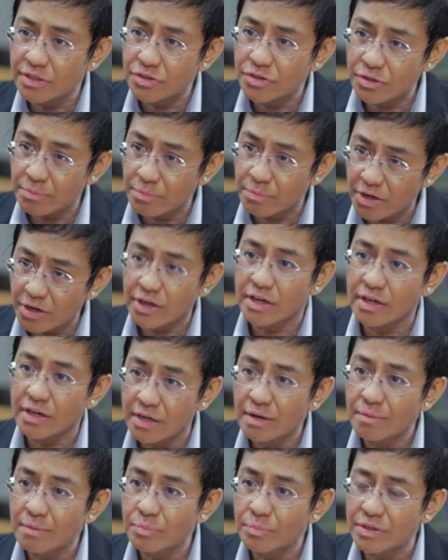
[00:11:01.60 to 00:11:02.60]
these are
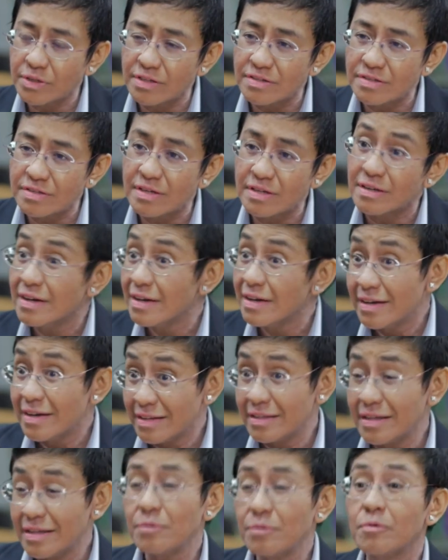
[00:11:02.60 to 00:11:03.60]
American mm, companies, yes. and
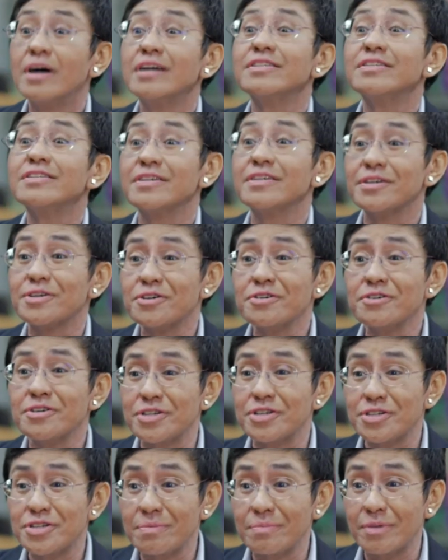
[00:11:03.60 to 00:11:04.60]
they want to
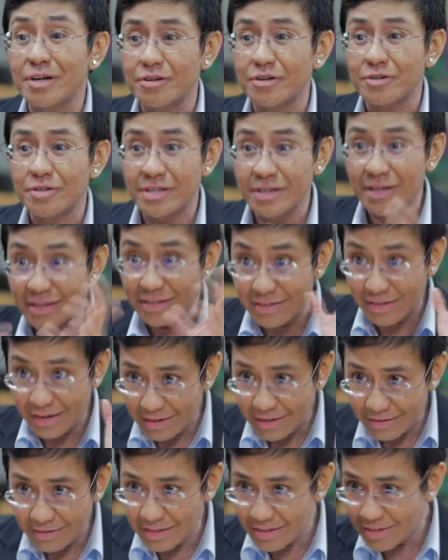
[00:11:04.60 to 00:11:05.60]
encourage democracy as
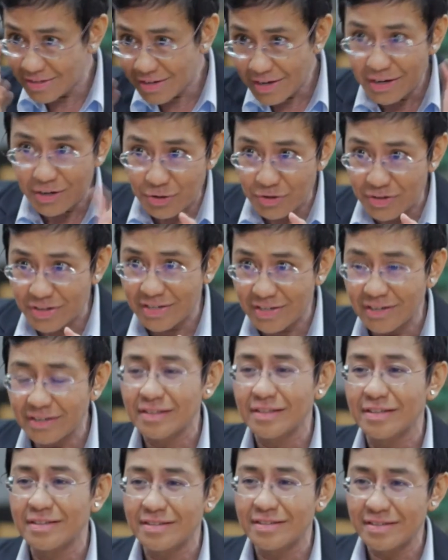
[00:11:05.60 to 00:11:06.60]
these countries
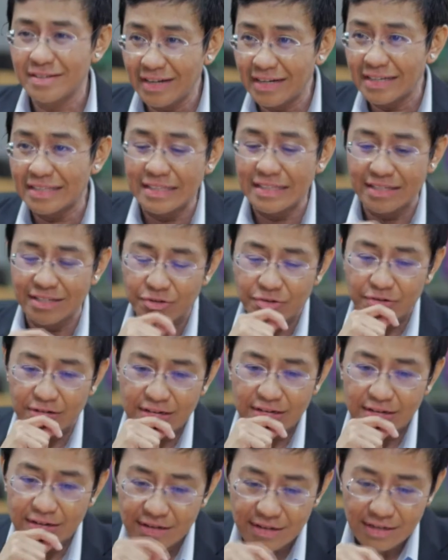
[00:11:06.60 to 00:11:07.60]
at least, mm. at least,
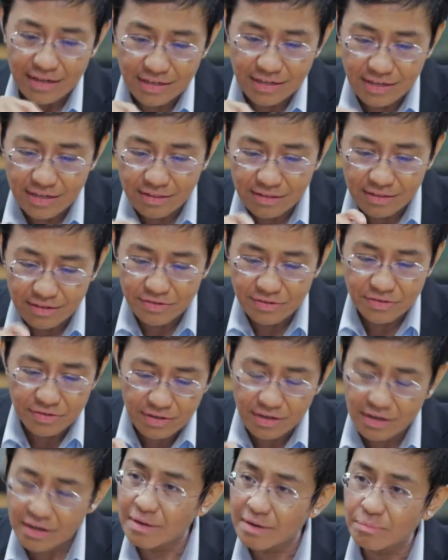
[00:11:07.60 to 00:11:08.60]
right? Mm. And yet, these
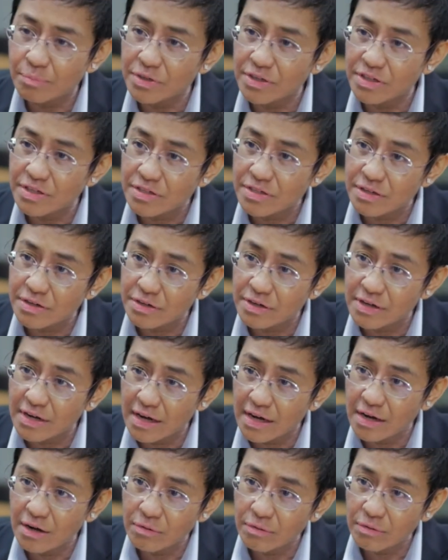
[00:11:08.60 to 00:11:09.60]
are the companies that are
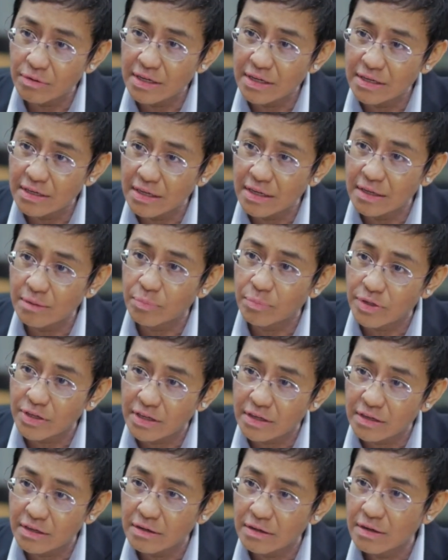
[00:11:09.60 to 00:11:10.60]
now
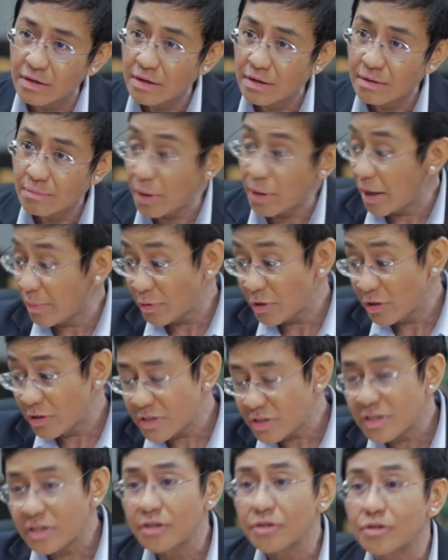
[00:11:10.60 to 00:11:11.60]
enabling
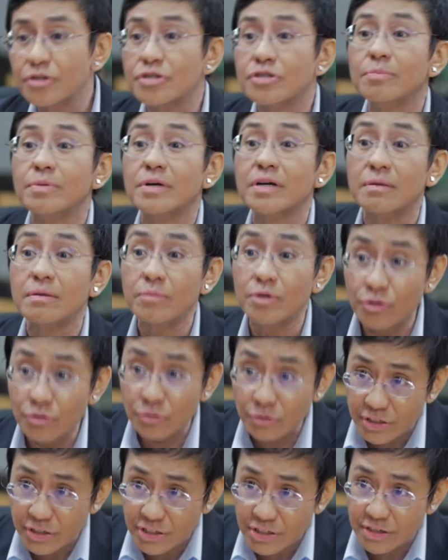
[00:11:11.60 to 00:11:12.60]
populist leaders to become
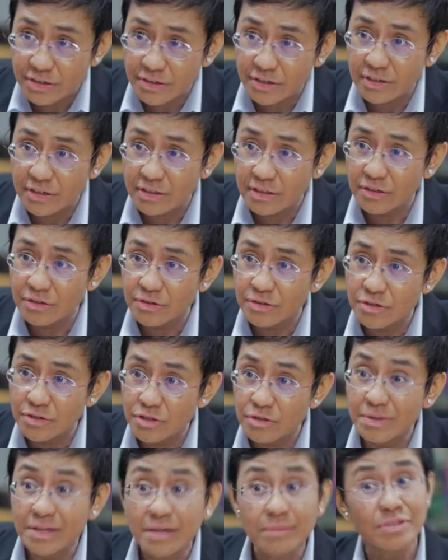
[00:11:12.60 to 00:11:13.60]
authoritarian
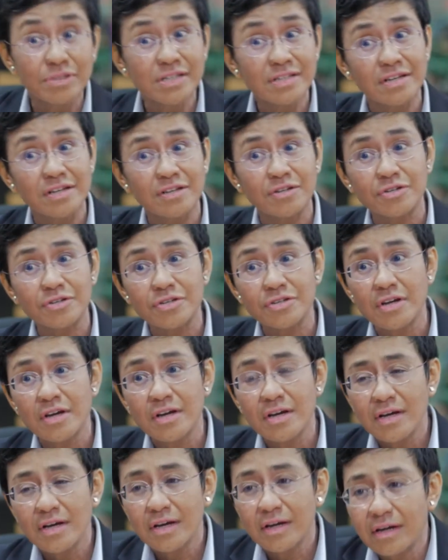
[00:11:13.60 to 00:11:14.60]
leaders, to become mm. dictators.
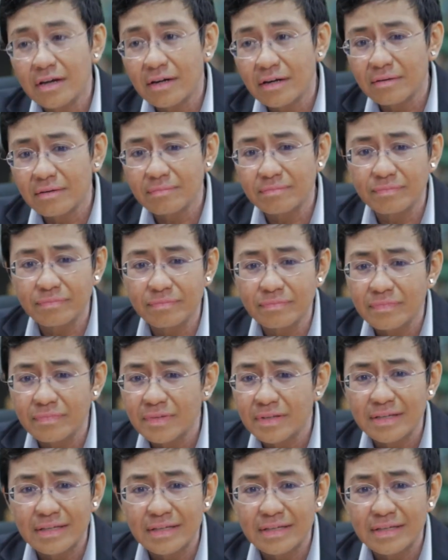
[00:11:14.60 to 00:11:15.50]
Mm. Um,